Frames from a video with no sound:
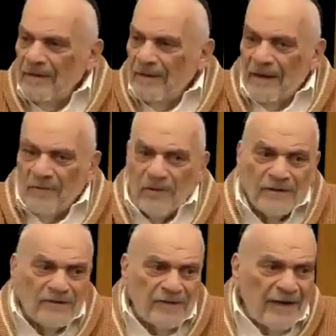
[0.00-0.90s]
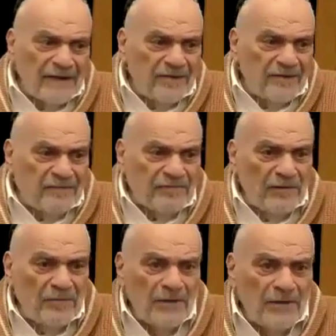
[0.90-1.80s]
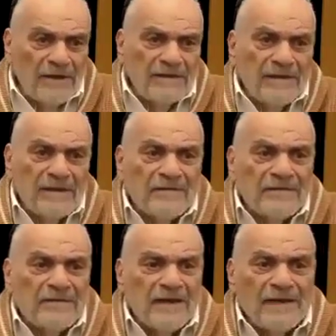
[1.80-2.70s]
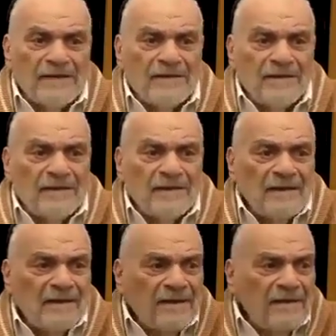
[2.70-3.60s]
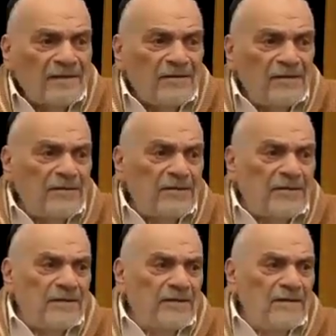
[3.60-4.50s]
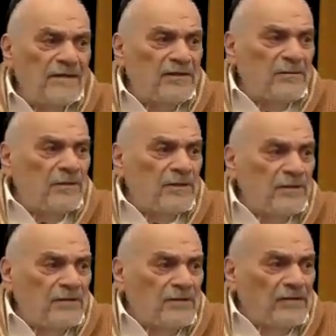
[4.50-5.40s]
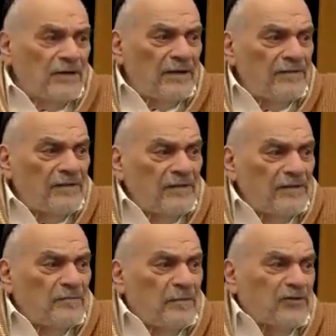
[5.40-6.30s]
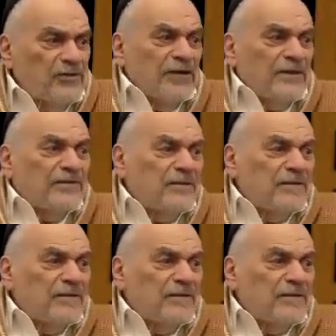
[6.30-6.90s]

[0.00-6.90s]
On one side is free will, on the other side, to use the Yiddish word, it's everything is basher.